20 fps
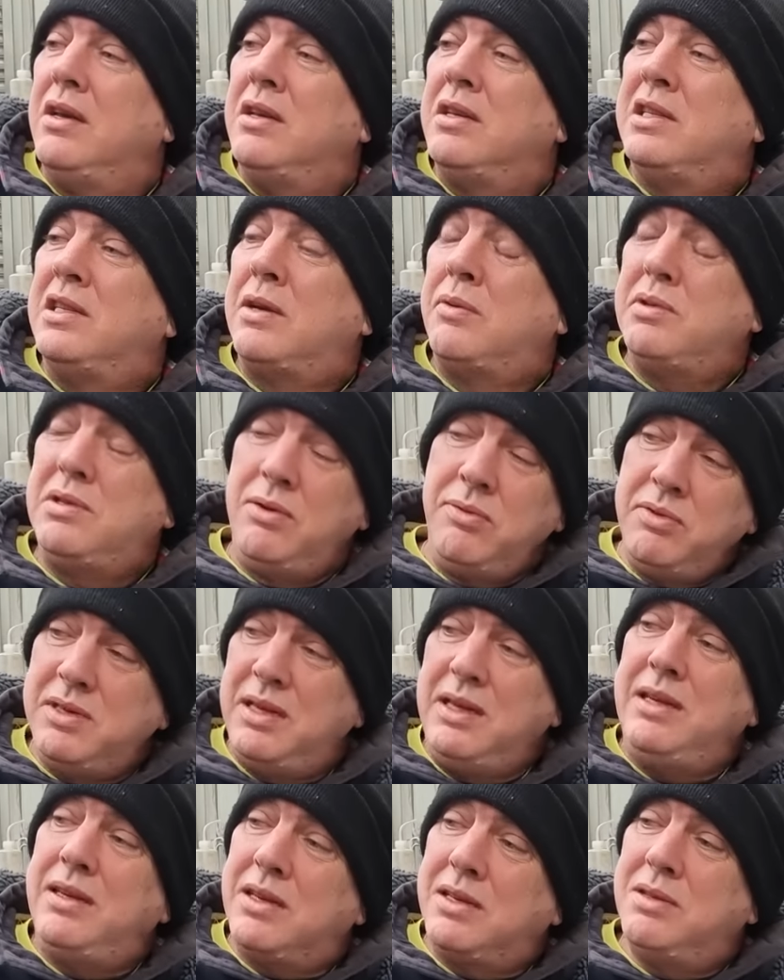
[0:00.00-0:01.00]
So as long as
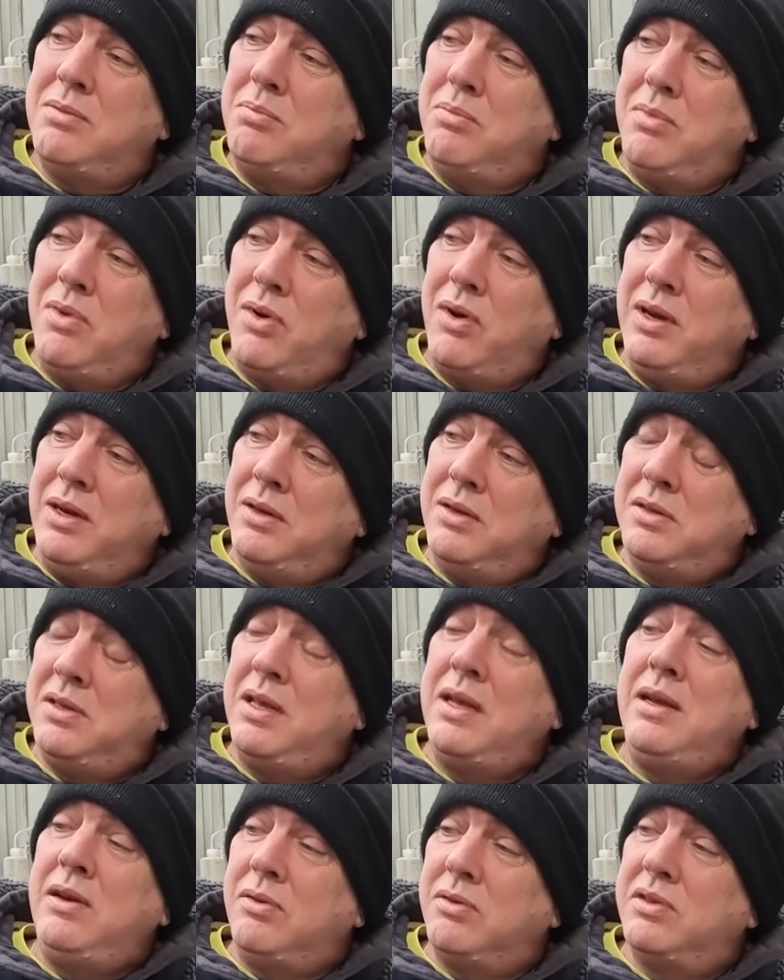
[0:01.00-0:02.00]
he doesn't mind
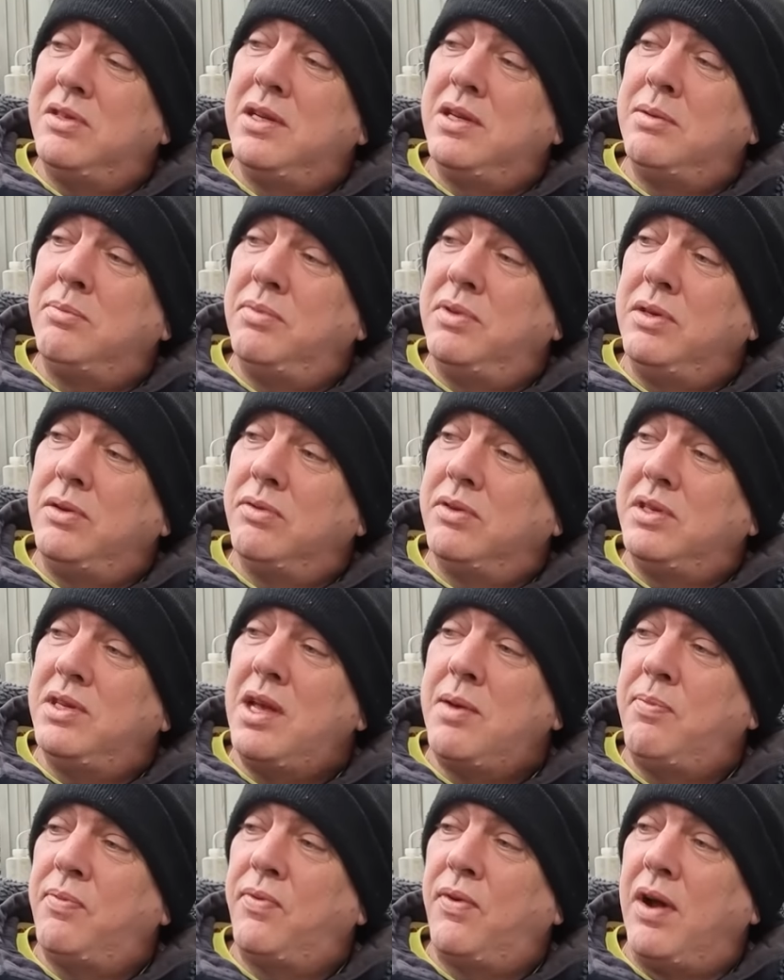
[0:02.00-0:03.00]
sitting on something on the
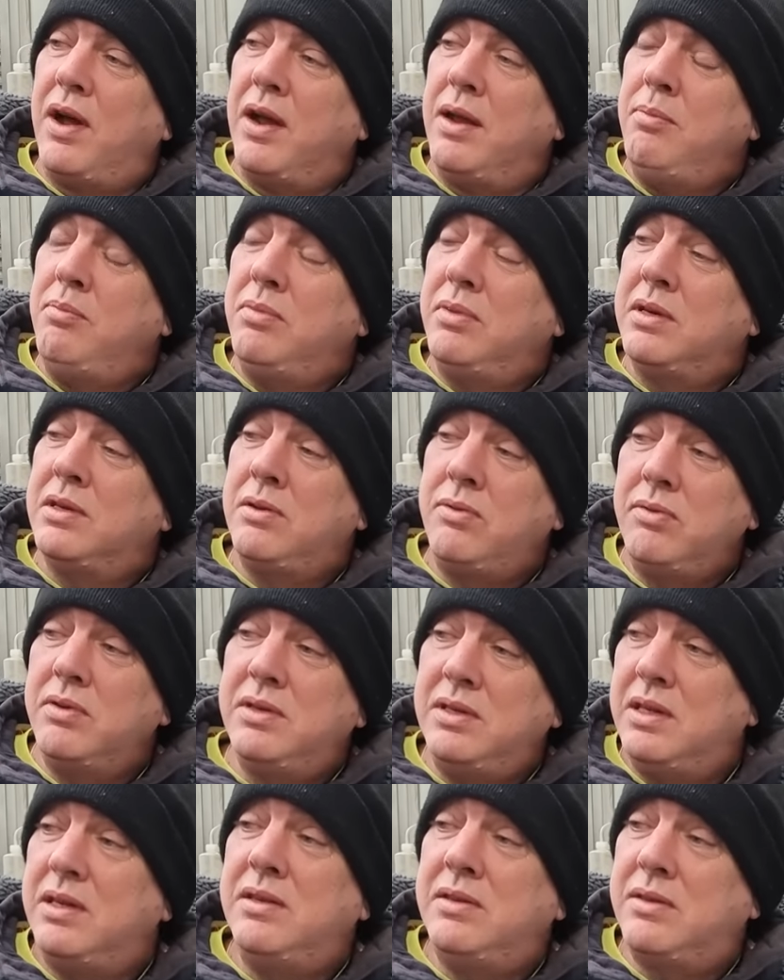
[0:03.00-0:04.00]
subframe, as long
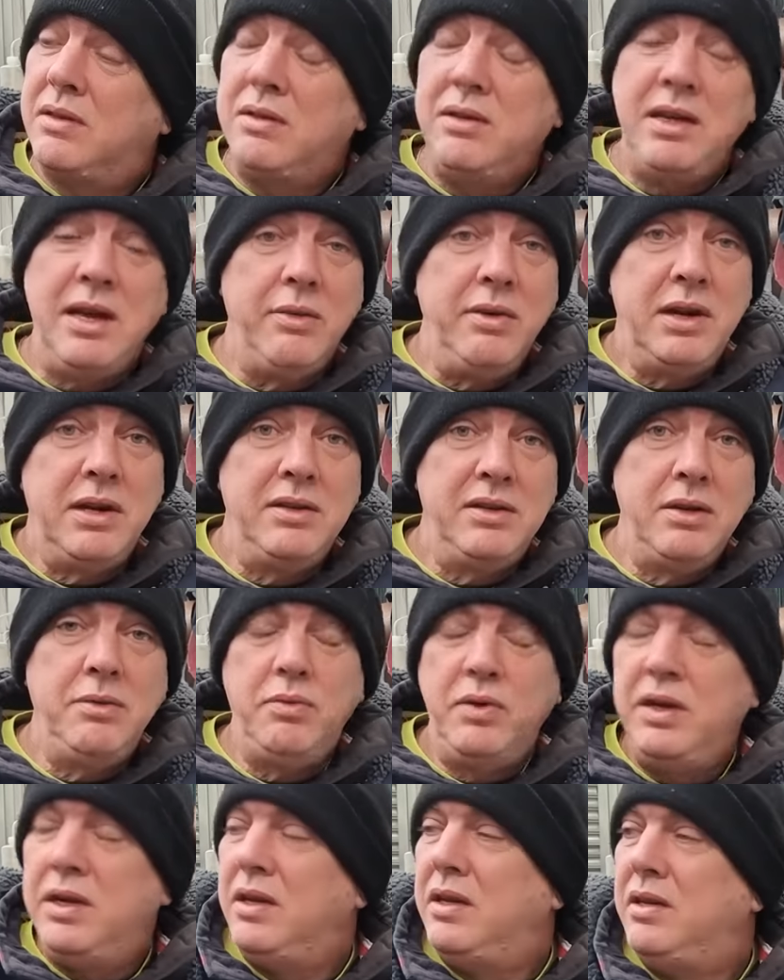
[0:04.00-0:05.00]
as he's, you know, he can do
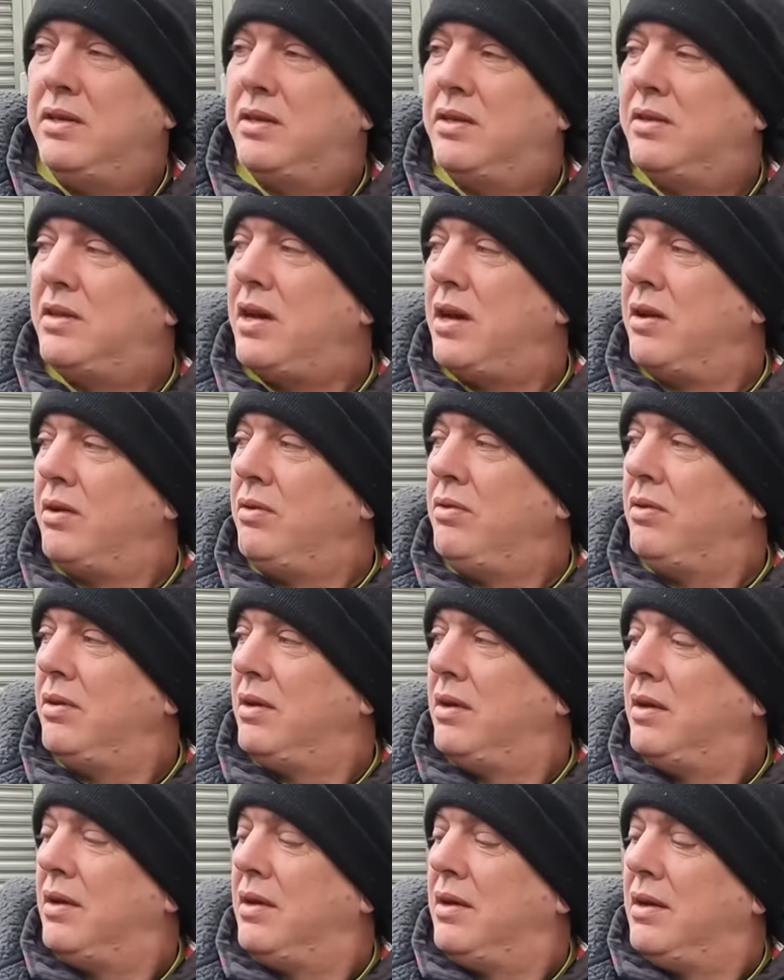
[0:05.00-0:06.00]
what he needs to do,
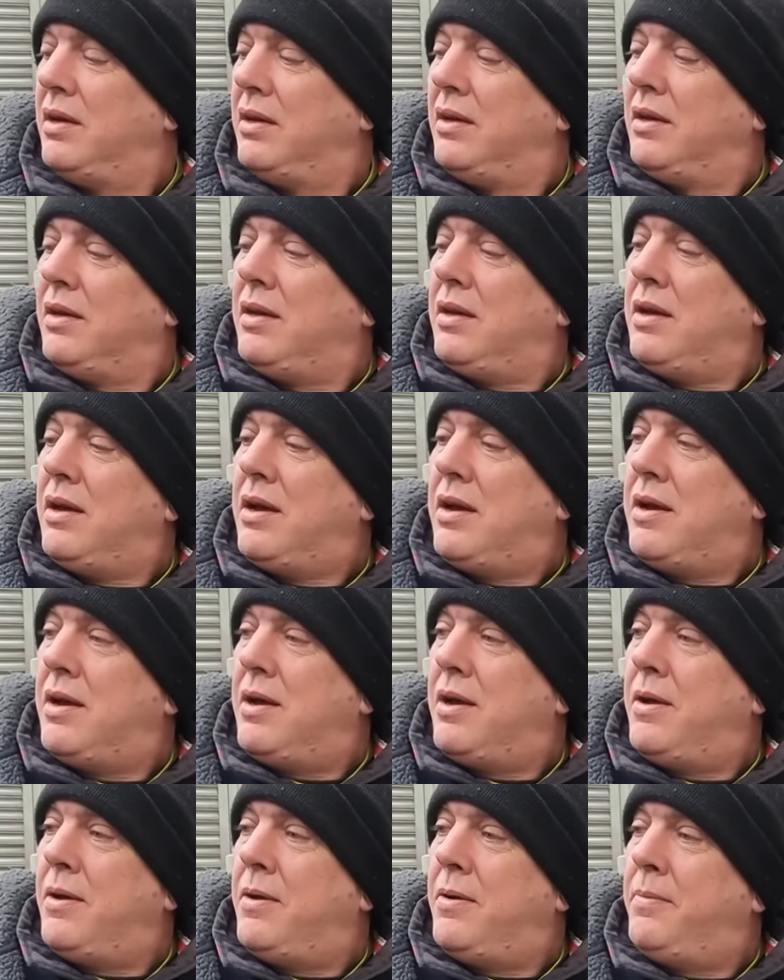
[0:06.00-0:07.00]

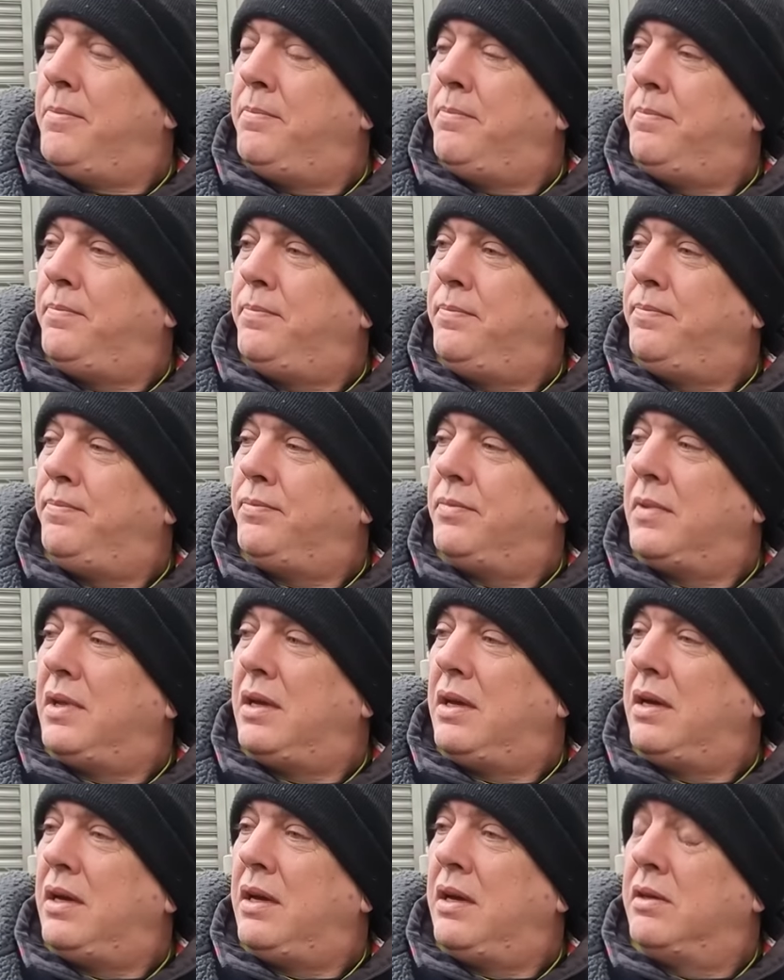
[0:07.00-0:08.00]
um,
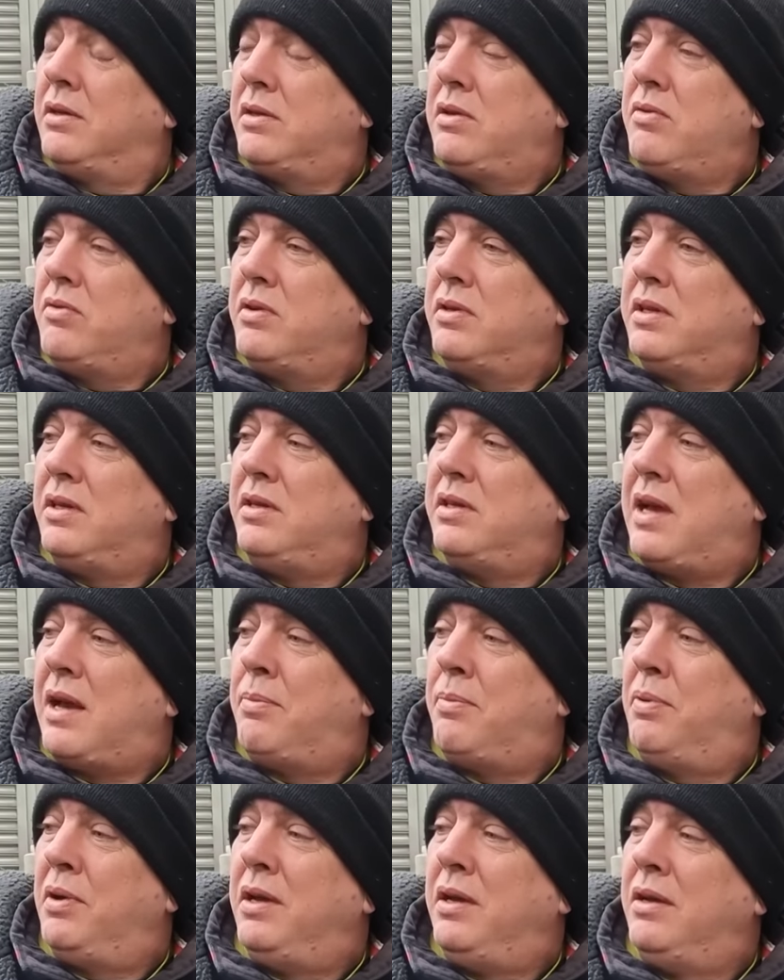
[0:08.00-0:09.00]
and as long as he's
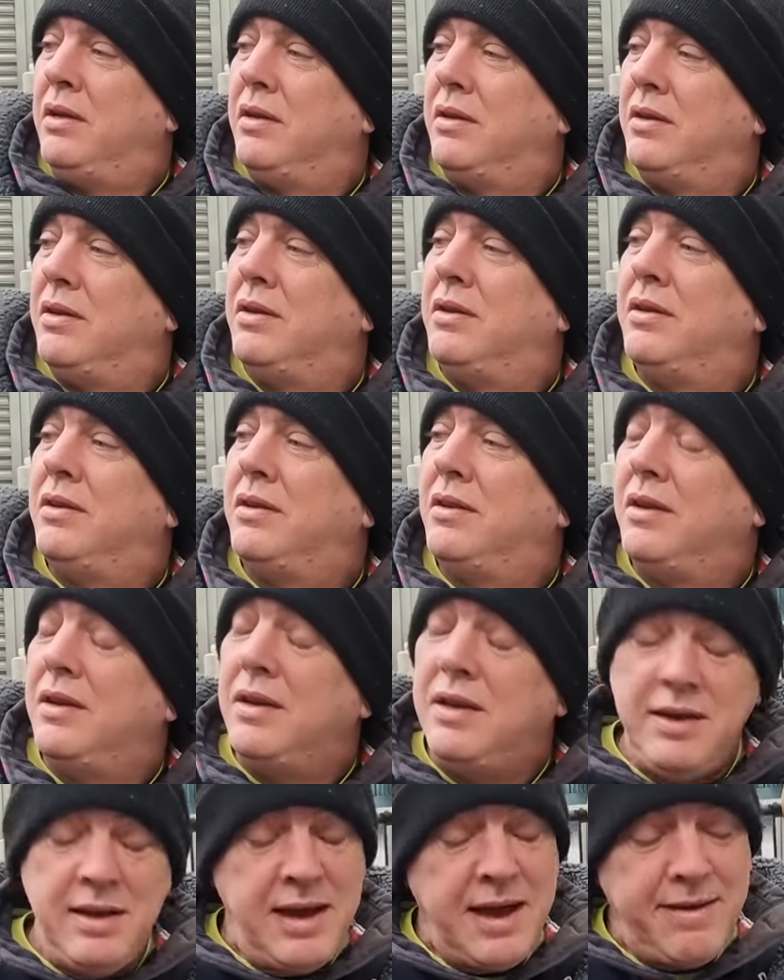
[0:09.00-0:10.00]
happy
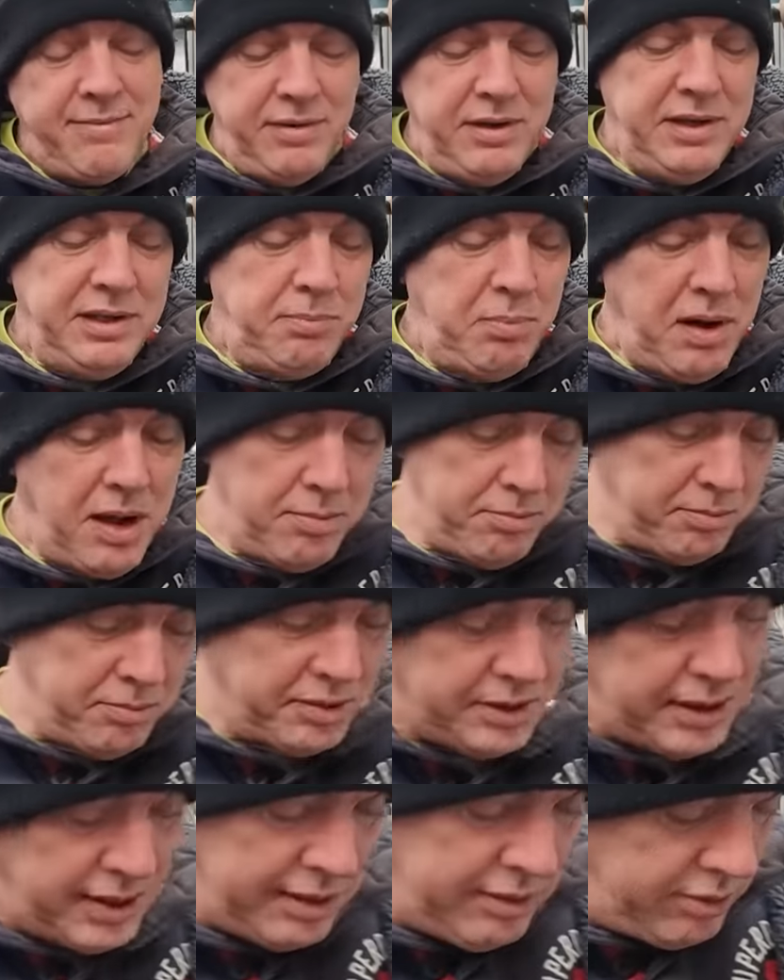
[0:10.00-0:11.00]
having his plums
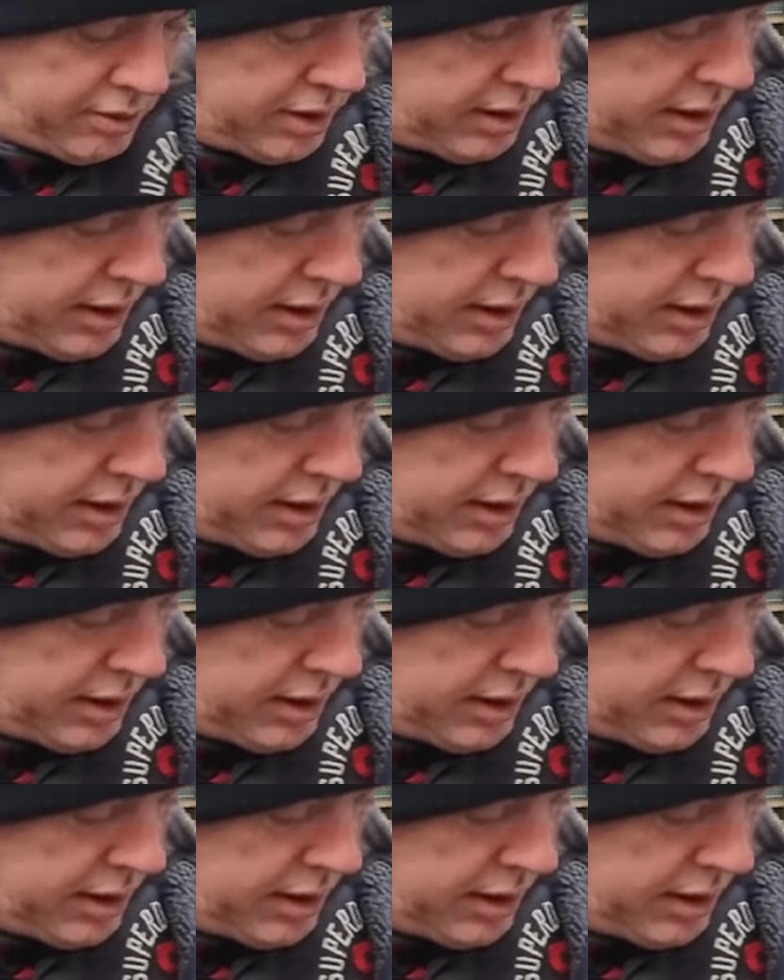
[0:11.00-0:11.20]
sitting on